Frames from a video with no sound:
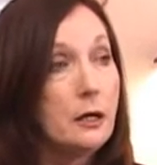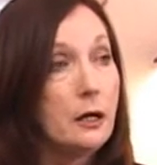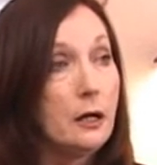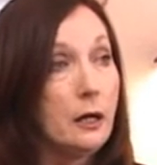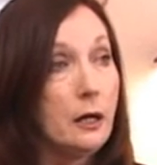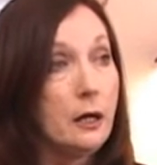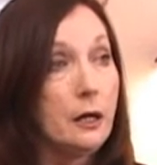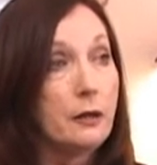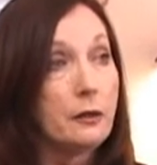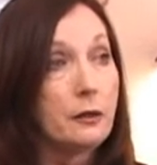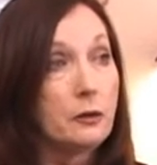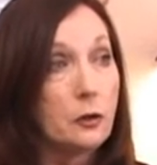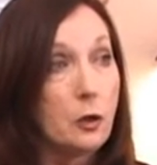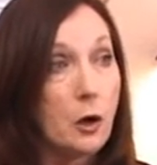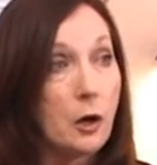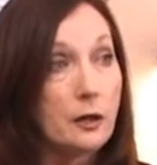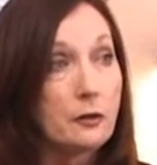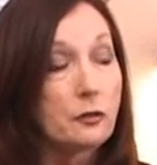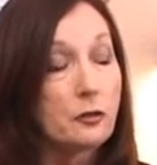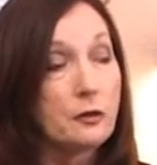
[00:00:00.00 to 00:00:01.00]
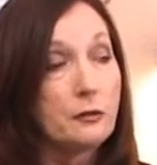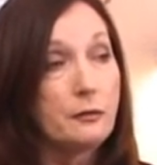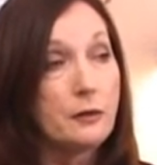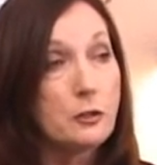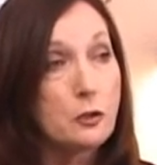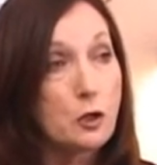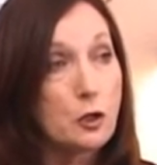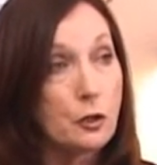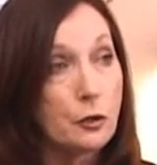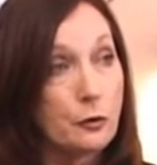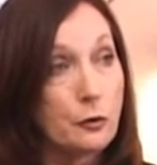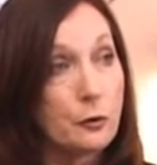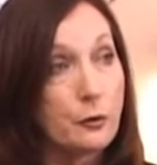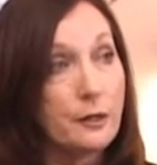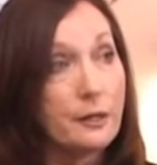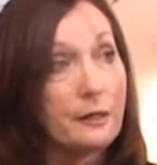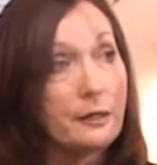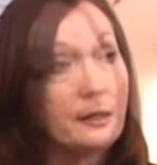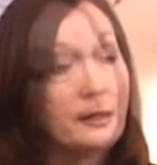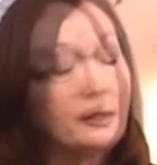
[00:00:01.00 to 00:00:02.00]
uh, the loss of the
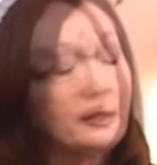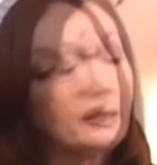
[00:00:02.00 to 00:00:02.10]
children.